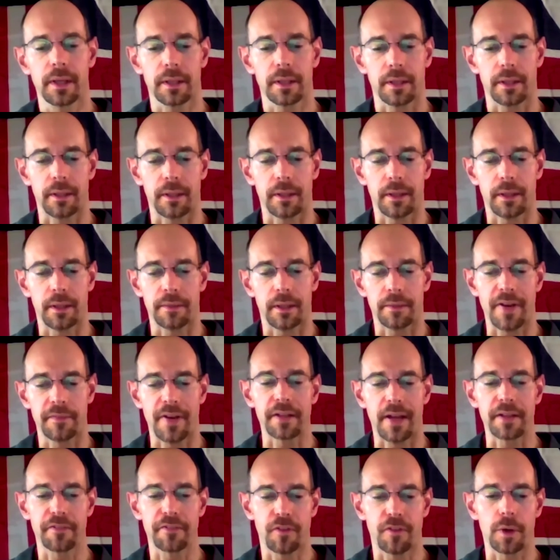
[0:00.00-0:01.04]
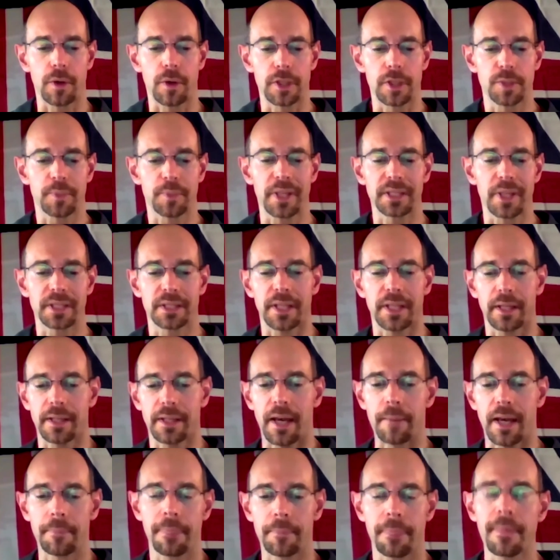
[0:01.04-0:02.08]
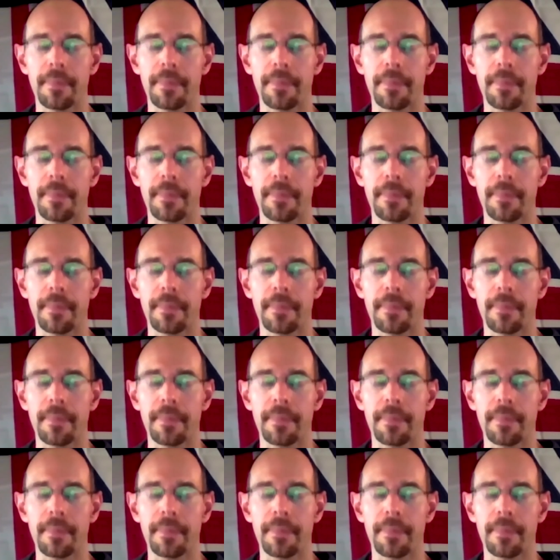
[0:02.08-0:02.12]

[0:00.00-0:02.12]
Valley Forge, places like that.